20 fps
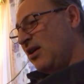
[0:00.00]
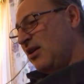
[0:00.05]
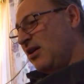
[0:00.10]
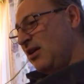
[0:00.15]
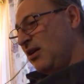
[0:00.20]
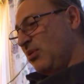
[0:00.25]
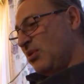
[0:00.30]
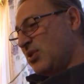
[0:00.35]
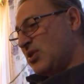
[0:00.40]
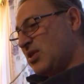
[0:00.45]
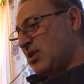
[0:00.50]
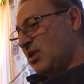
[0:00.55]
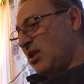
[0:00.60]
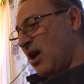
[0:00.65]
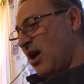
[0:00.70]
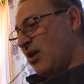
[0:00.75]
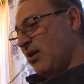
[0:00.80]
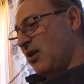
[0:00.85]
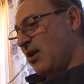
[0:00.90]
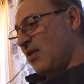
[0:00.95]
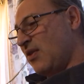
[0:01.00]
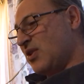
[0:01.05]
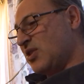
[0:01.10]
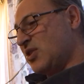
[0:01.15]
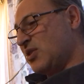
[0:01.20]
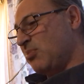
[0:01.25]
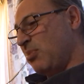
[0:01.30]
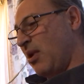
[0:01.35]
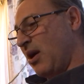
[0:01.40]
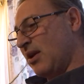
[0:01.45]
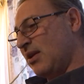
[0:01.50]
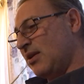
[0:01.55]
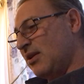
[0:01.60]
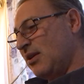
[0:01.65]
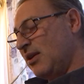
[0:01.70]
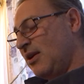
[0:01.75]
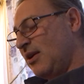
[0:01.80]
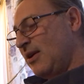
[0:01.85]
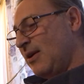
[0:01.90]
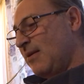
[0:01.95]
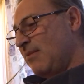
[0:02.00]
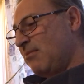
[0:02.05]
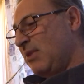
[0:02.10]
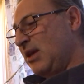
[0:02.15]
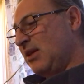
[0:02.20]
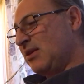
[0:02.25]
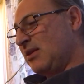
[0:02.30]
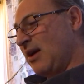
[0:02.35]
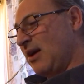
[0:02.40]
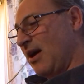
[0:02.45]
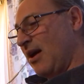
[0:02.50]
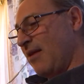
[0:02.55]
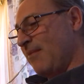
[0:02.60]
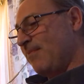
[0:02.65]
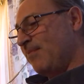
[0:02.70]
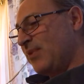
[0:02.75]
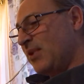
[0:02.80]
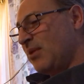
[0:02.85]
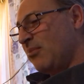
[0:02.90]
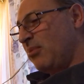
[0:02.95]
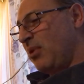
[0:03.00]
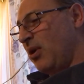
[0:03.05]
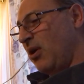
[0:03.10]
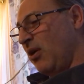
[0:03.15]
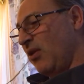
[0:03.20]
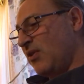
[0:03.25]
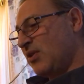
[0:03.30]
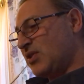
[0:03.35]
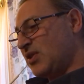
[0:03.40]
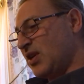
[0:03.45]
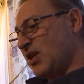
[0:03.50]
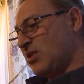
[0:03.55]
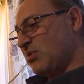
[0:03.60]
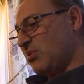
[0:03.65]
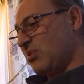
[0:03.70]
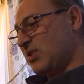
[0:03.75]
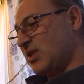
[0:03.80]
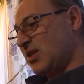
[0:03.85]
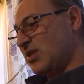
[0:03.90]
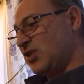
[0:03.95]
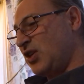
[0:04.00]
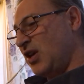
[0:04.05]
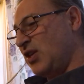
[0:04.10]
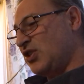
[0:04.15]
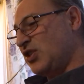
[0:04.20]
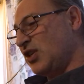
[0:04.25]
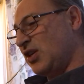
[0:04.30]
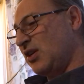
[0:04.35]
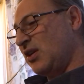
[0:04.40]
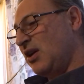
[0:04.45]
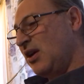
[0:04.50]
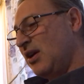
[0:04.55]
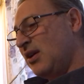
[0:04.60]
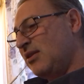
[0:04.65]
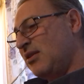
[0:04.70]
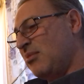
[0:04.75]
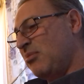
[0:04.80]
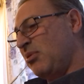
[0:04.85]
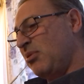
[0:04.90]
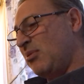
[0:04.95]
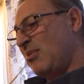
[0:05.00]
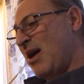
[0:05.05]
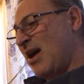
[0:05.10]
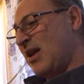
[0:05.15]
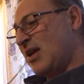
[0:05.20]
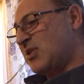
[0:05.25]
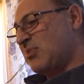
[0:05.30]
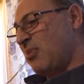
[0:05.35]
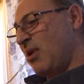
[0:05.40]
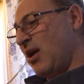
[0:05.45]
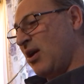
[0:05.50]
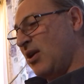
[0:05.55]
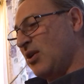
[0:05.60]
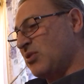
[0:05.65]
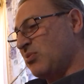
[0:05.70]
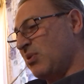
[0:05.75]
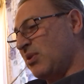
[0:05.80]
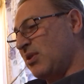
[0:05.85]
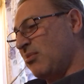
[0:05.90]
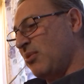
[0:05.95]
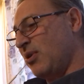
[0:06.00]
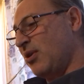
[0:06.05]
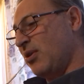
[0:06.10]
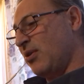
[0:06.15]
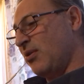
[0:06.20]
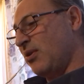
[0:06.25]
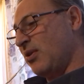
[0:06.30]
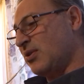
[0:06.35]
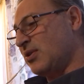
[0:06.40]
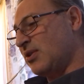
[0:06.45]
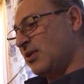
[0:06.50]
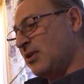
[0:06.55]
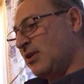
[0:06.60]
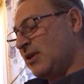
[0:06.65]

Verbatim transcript: He was slaughtered on the spot. Meantime, Paul VI was exchanging diplomatic smiles with the murderers.